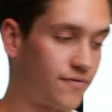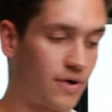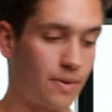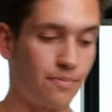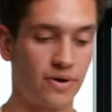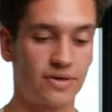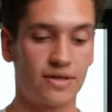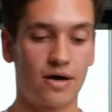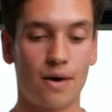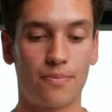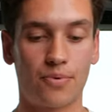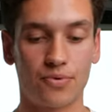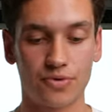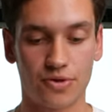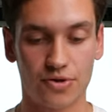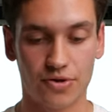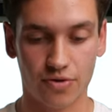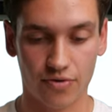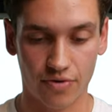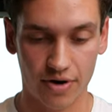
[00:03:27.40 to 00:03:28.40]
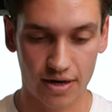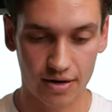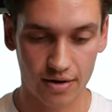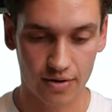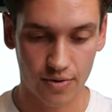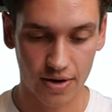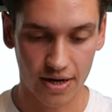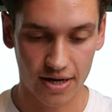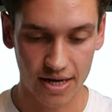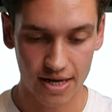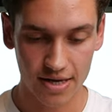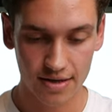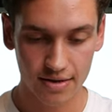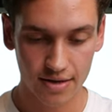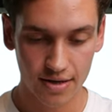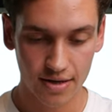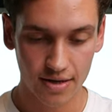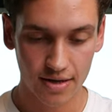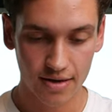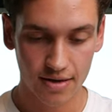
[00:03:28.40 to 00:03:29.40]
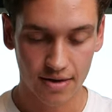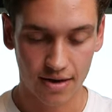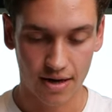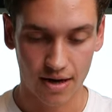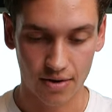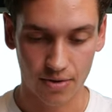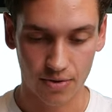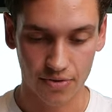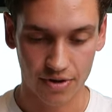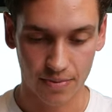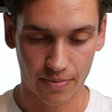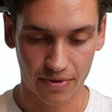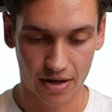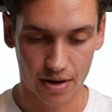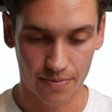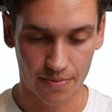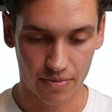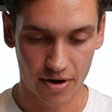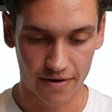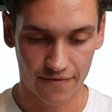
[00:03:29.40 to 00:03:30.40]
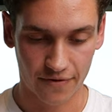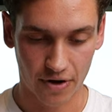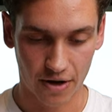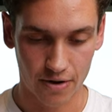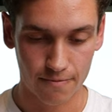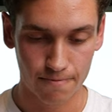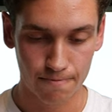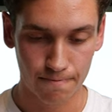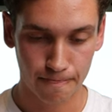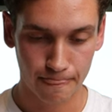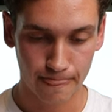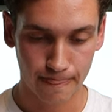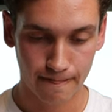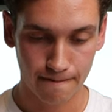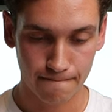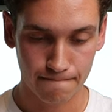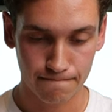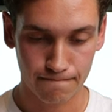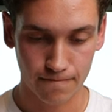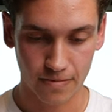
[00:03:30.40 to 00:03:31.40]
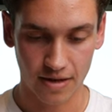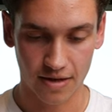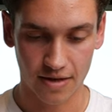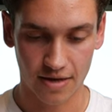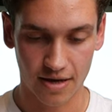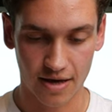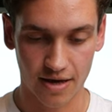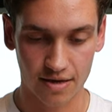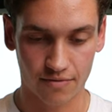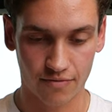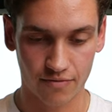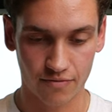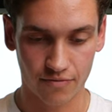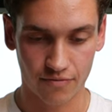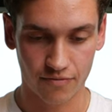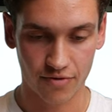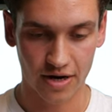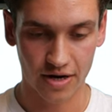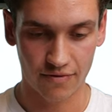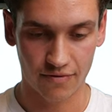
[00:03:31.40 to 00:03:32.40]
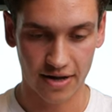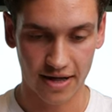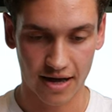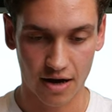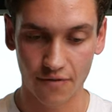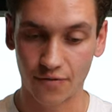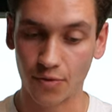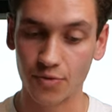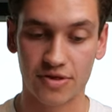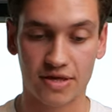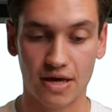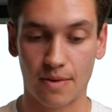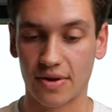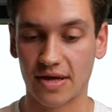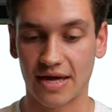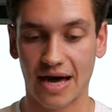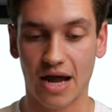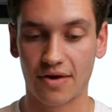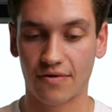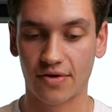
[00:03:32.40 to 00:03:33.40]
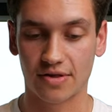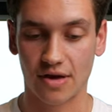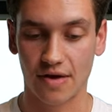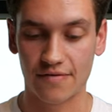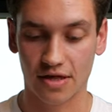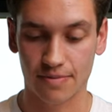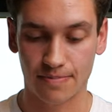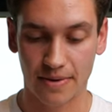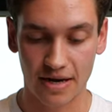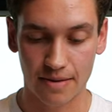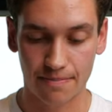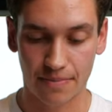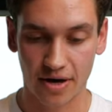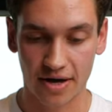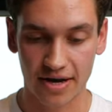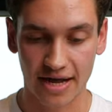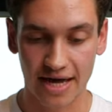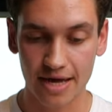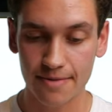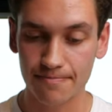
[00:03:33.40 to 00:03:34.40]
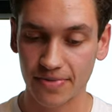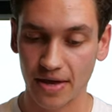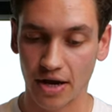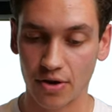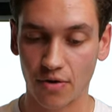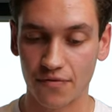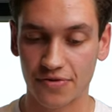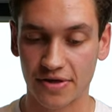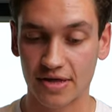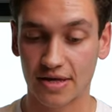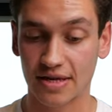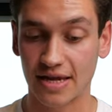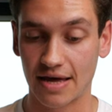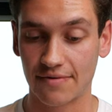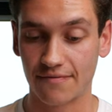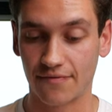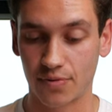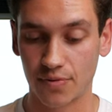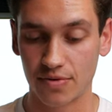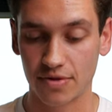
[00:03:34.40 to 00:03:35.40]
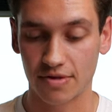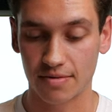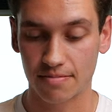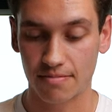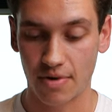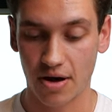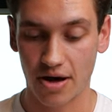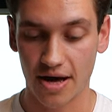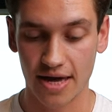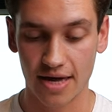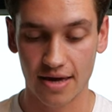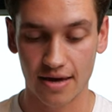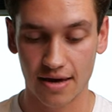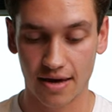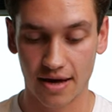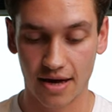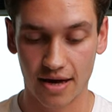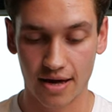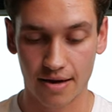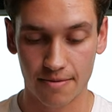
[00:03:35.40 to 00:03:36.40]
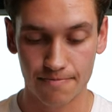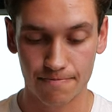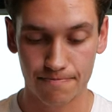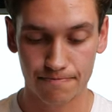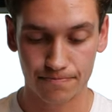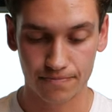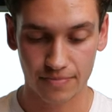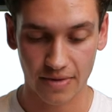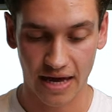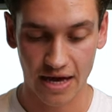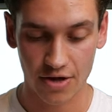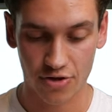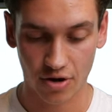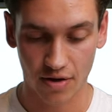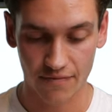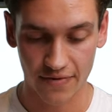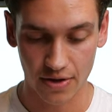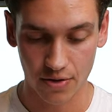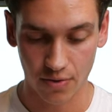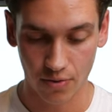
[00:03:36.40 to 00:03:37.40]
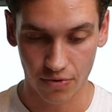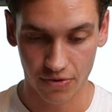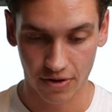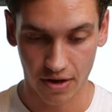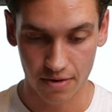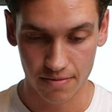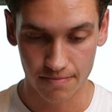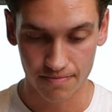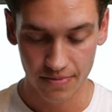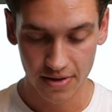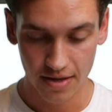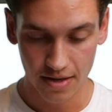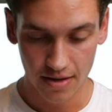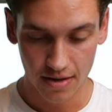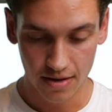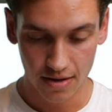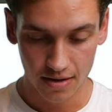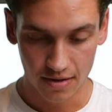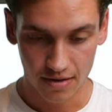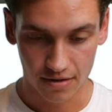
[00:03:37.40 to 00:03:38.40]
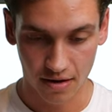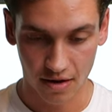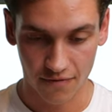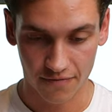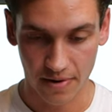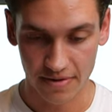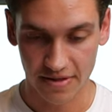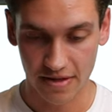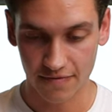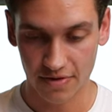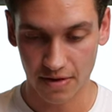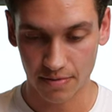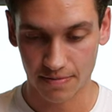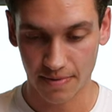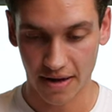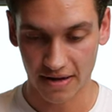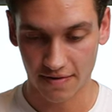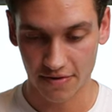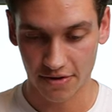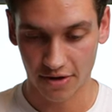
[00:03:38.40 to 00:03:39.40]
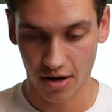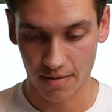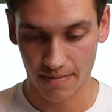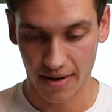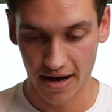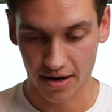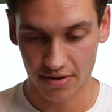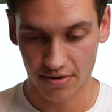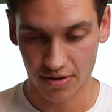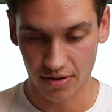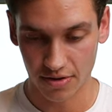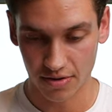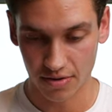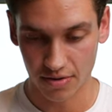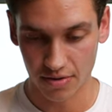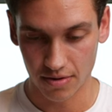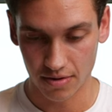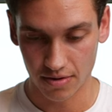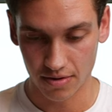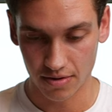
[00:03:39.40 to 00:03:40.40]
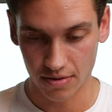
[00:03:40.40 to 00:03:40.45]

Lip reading: if I bring that up on screen quickly, I'll also bring it up on my phone. It's really, really helpful to see how many calories I've expended per day. And obviously it's gonna influence my HRV also. So from an activity perspective, let's go back to